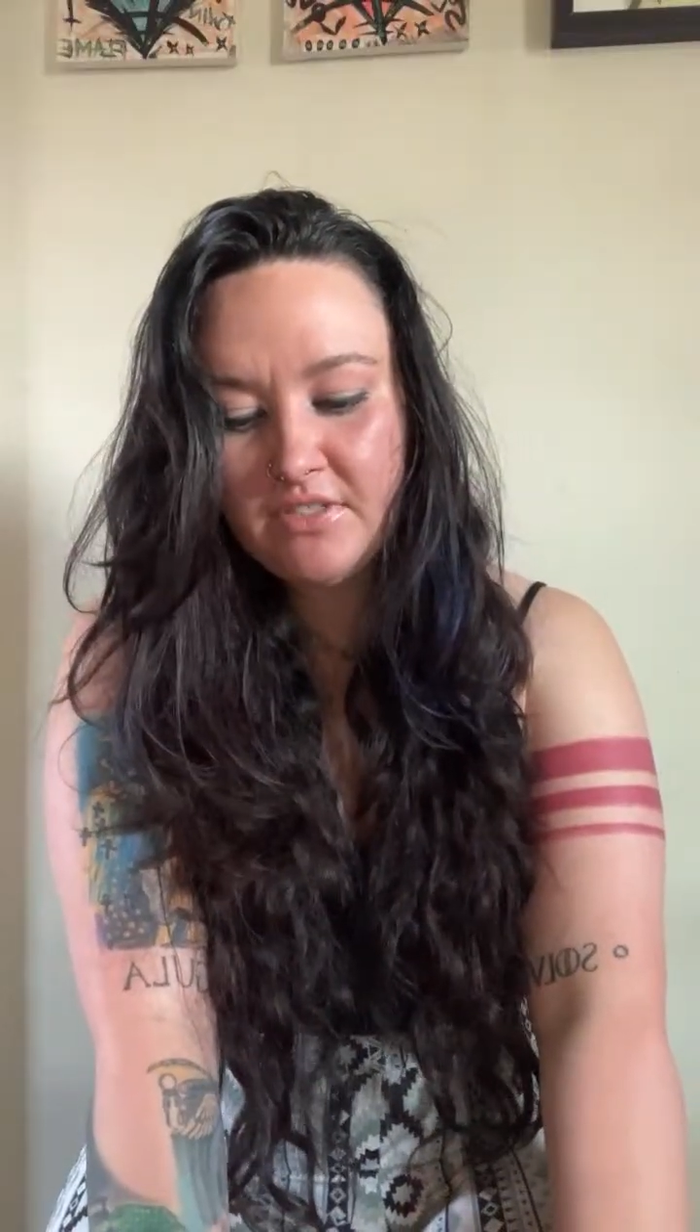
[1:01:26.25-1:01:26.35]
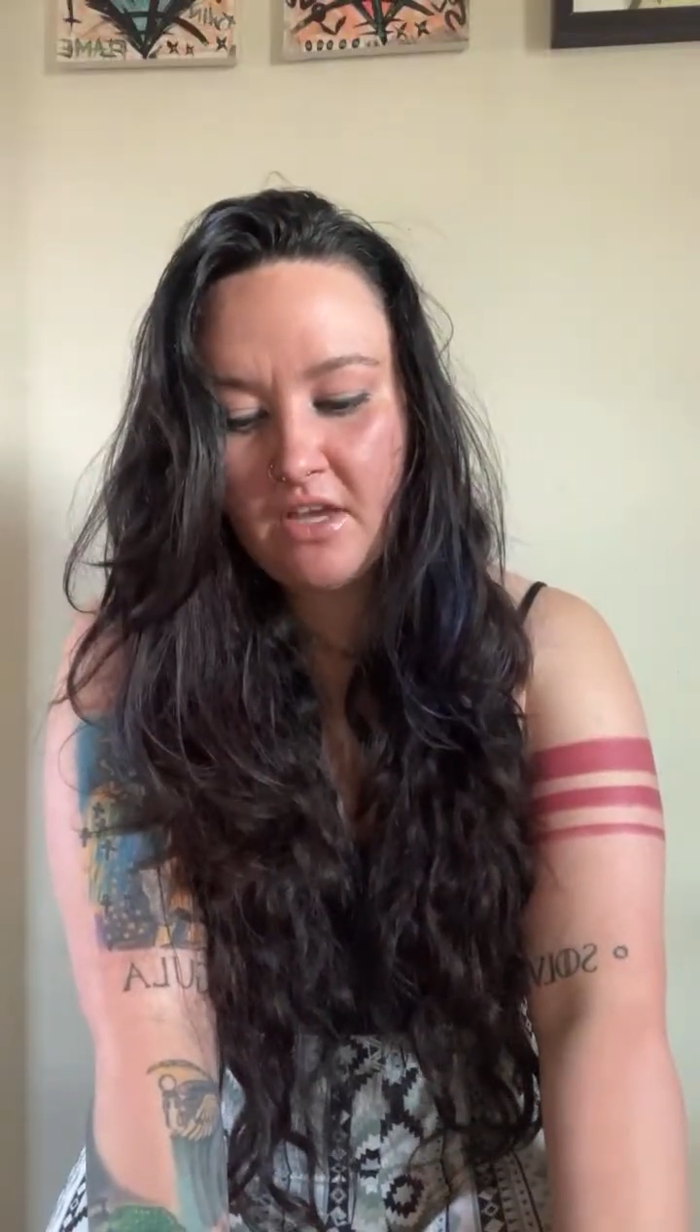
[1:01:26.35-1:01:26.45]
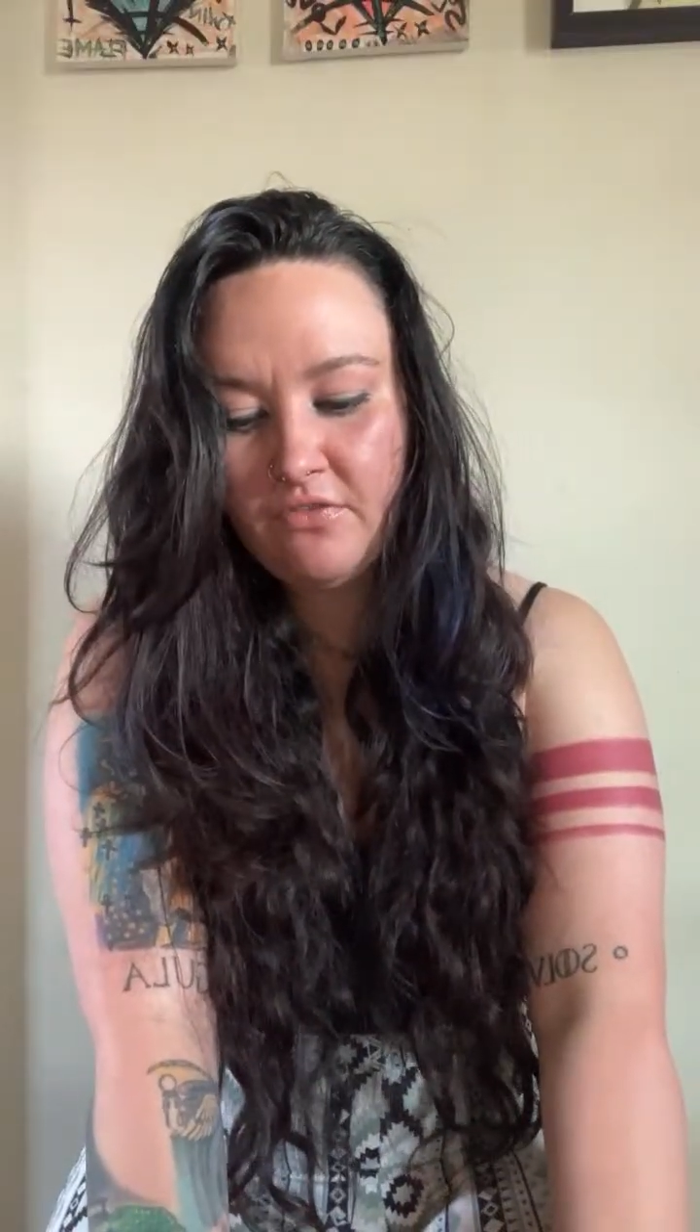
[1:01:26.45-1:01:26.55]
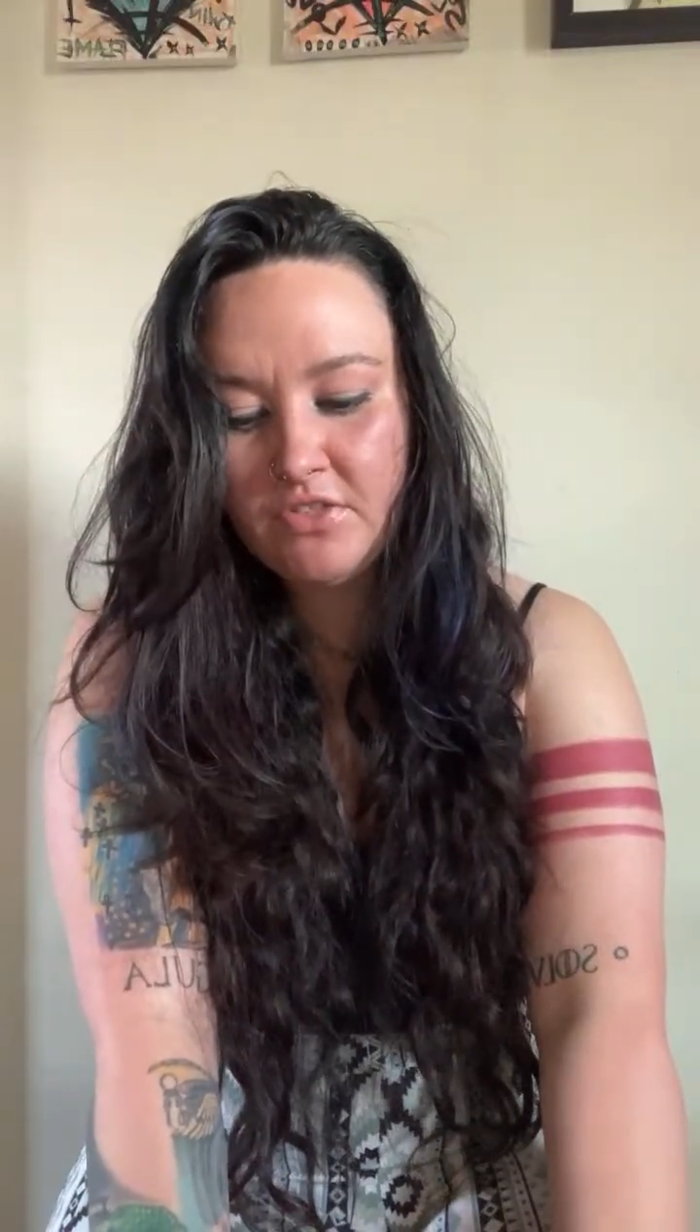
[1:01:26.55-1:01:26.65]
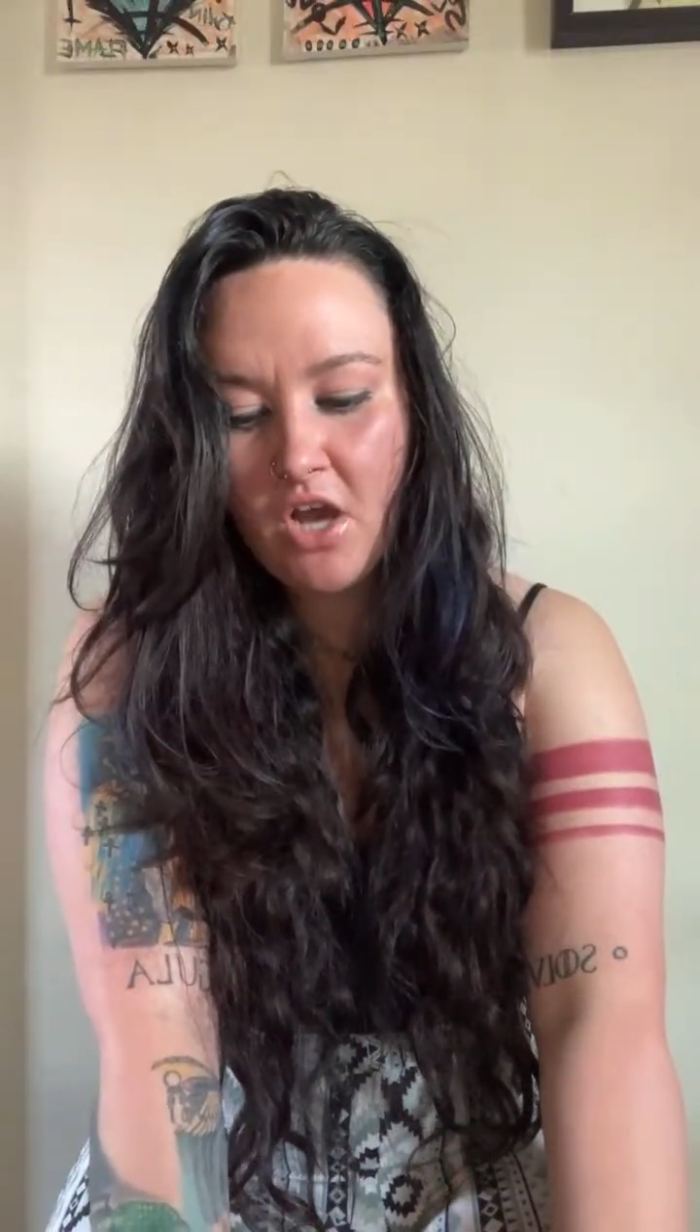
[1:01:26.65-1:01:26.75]

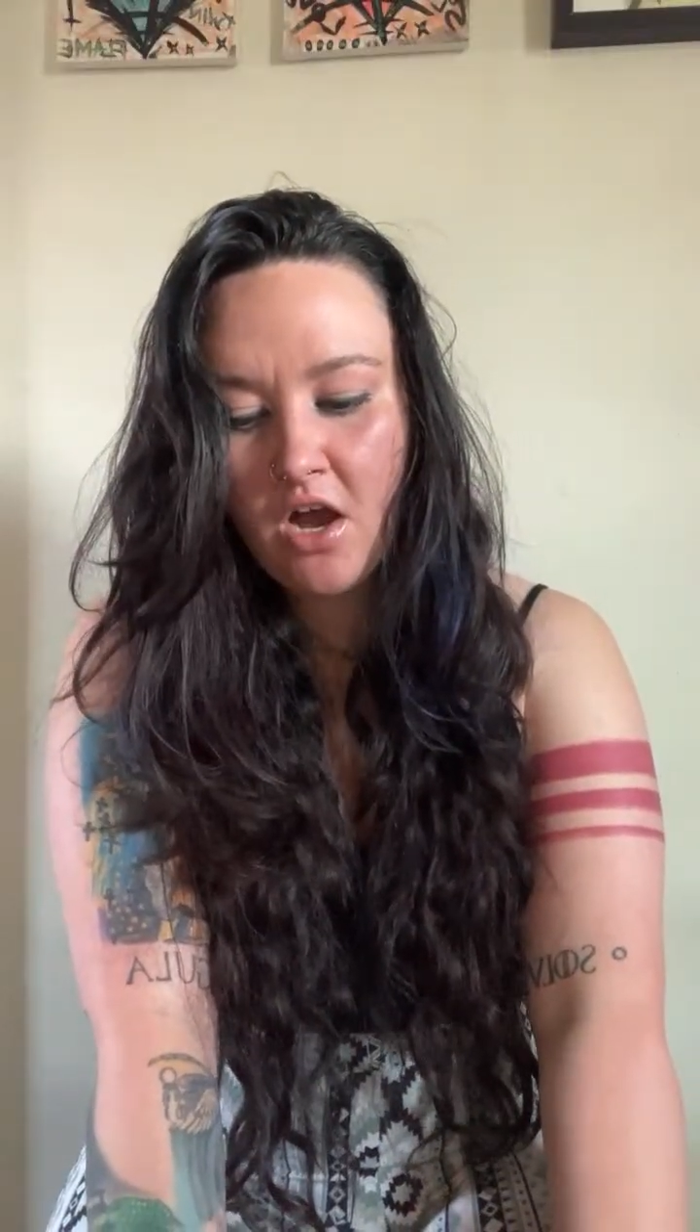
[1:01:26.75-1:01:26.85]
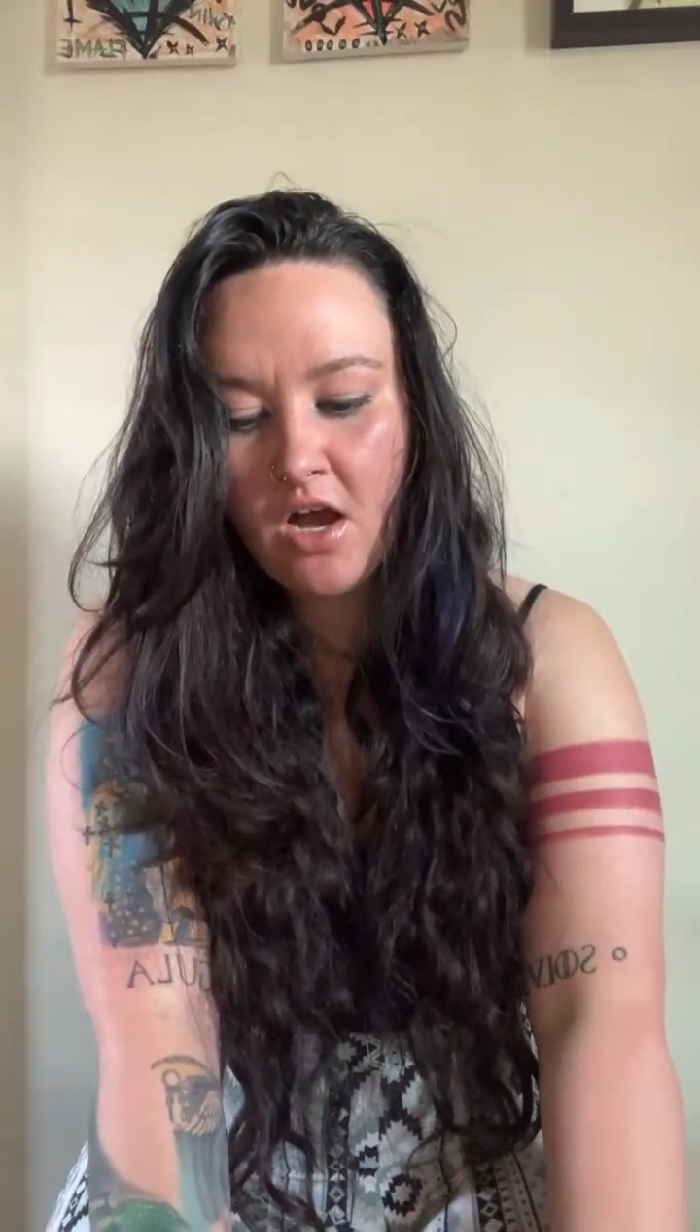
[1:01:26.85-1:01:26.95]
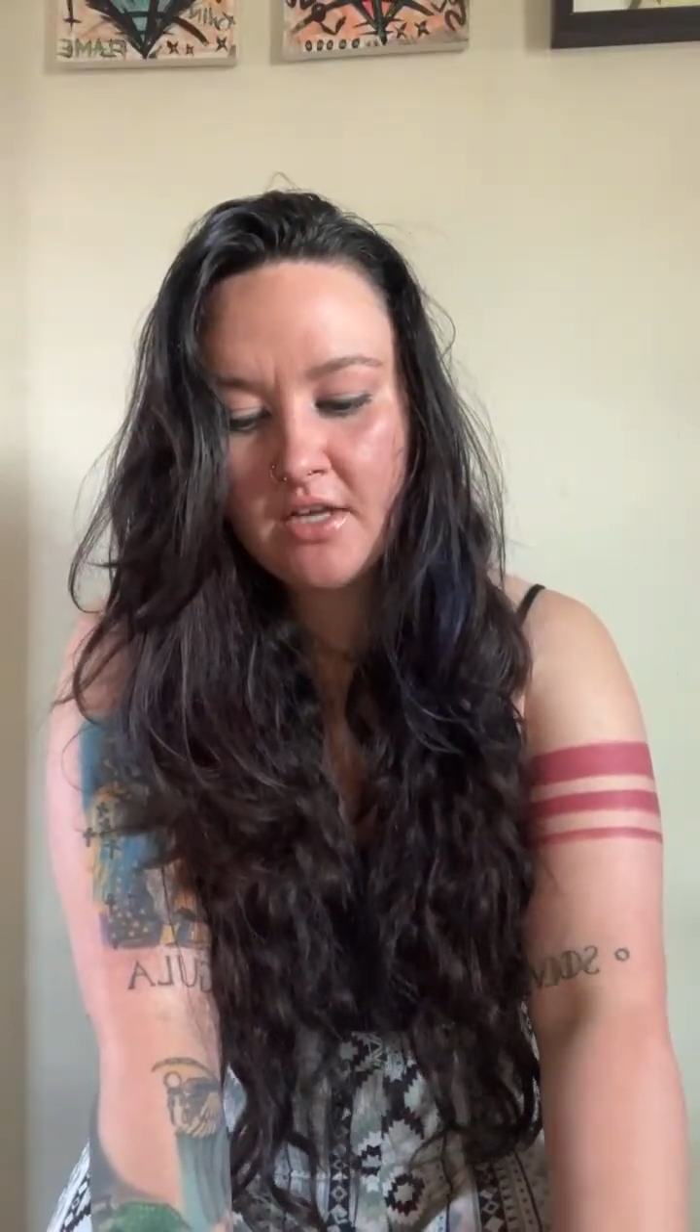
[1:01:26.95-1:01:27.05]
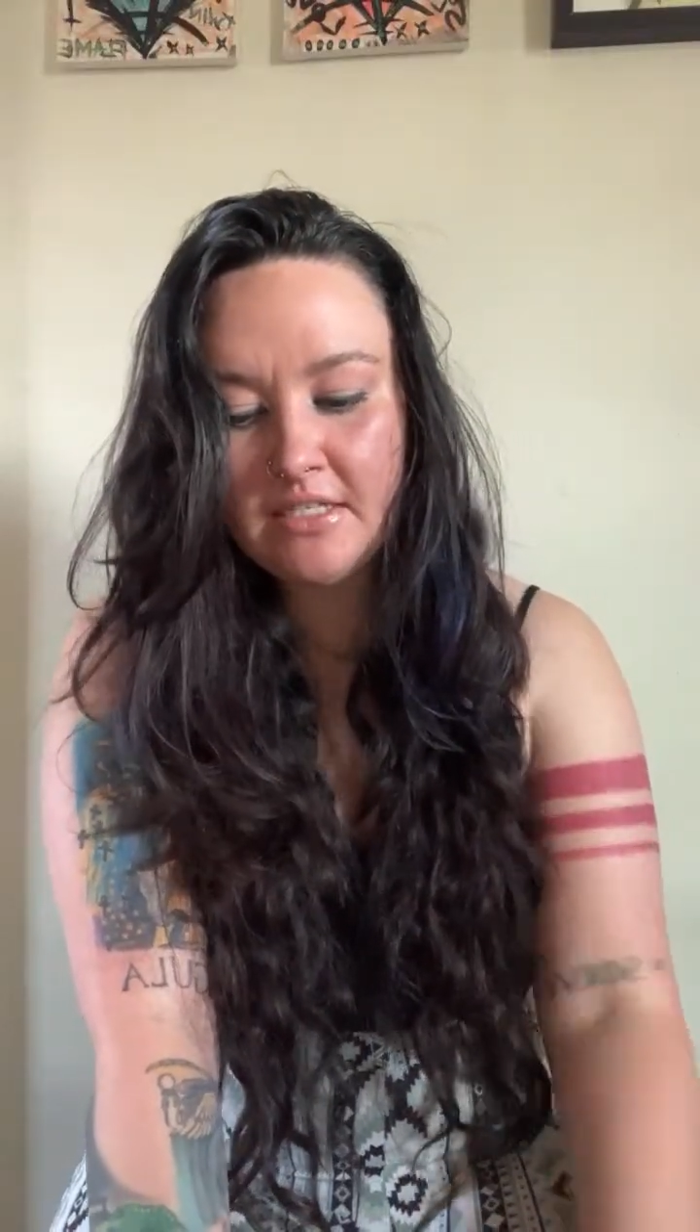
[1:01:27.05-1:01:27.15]
self-talk,